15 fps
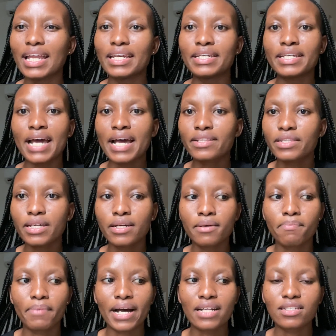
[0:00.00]
nothing
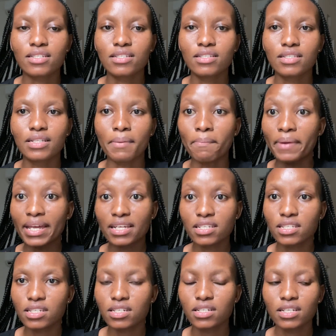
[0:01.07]
but the
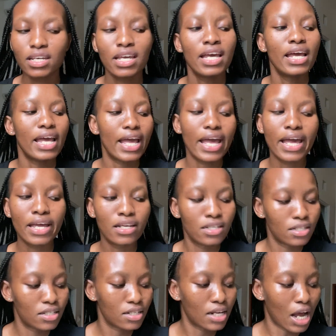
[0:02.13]
best.
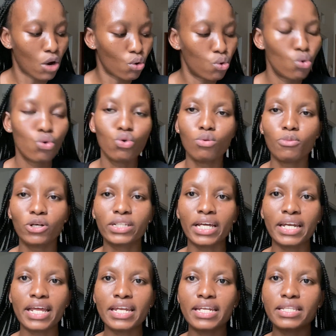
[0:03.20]
And Gakulu, more than
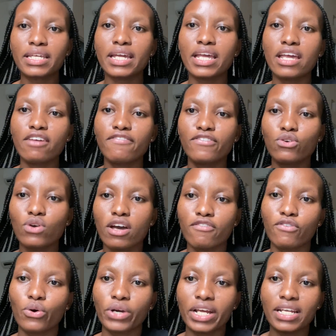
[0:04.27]
anything, if you
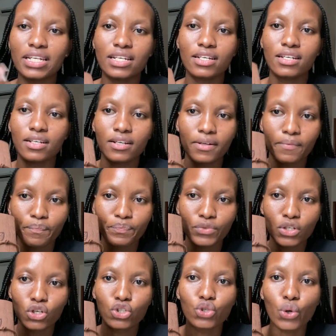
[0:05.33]
have already
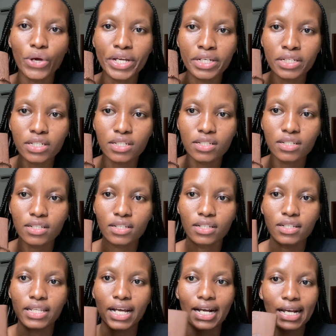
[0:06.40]
joined
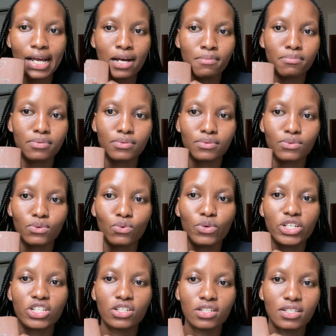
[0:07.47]
the club,
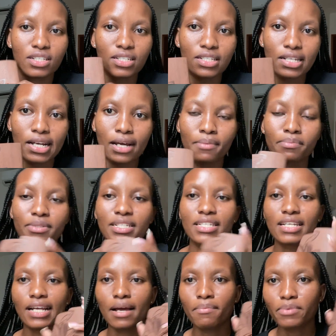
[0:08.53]
which is this club? This
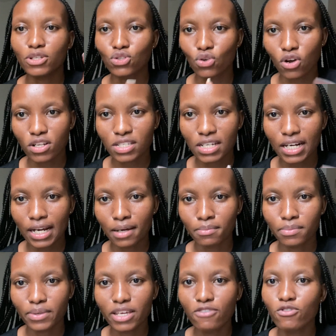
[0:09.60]
club is God's
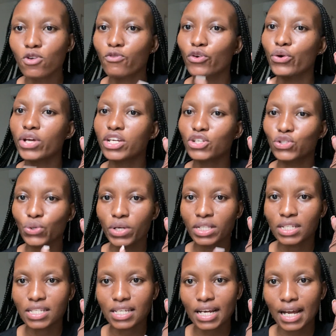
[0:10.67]
club. If you have already joined
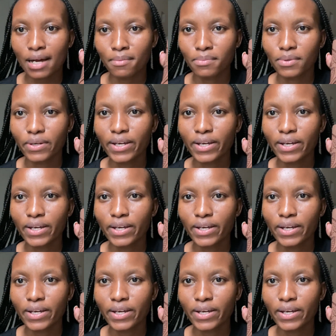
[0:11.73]
this club,